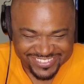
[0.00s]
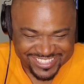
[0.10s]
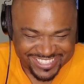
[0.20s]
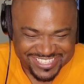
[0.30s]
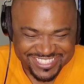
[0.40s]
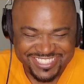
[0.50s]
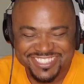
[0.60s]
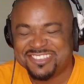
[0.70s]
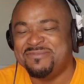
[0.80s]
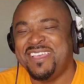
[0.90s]
hell is he
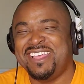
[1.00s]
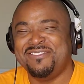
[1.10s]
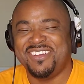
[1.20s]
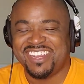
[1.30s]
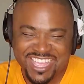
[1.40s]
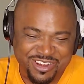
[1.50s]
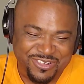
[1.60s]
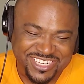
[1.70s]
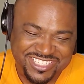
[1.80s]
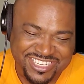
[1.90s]
so mad about? I gotta
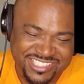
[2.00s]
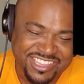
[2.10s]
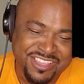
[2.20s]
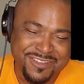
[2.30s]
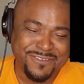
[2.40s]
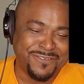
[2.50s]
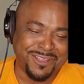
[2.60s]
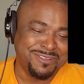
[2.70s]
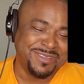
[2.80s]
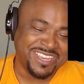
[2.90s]
watch this
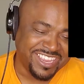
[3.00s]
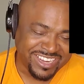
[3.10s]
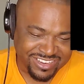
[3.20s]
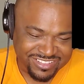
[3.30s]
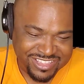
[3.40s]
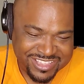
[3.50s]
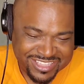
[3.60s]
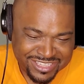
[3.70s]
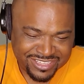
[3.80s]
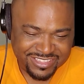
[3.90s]
from the beginning.
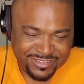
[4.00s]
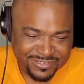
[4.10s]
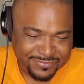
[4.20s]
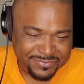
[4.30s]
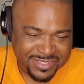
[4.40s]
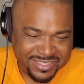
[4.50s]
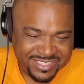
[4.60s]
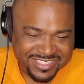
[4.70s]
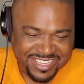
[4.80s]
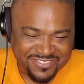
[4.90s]

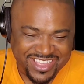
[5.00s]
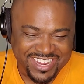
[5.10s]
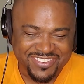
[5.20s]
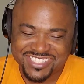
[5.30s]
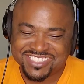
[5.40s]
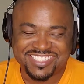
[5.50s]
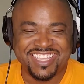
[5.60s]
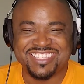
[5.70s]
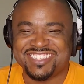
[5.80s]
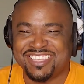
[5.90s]
Somebody must have
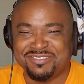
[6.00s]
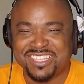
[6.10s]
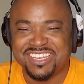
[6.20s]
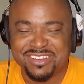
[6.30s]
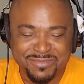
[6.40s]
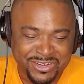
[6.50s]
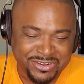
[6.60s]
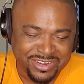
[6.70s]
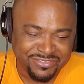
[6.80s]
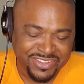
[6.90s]
said something in the middle
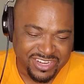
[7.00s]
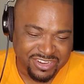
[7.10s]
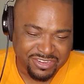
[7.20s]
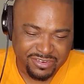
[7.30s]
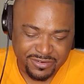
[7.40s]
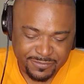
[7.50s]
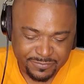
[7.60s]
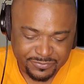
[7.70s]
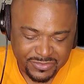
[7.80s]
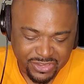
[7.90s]
of the video.
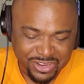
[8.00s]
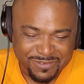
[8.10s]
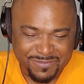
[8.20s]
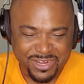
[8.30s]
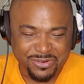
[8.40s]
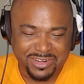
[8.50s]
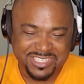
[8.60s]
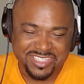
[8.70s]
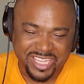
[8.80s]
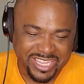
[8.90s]
Or the middle of the
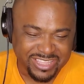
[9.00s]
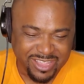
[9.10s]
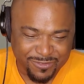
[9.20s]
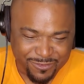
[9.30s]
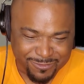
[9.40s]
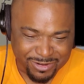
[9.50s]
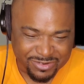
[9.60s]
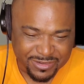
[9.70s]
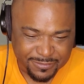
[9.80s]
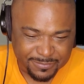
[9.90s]
stand up and
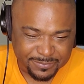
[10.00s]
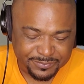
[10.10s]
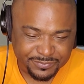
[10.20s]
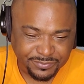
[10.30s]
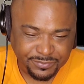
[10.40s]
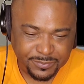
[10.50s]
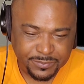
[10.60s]
ruined. They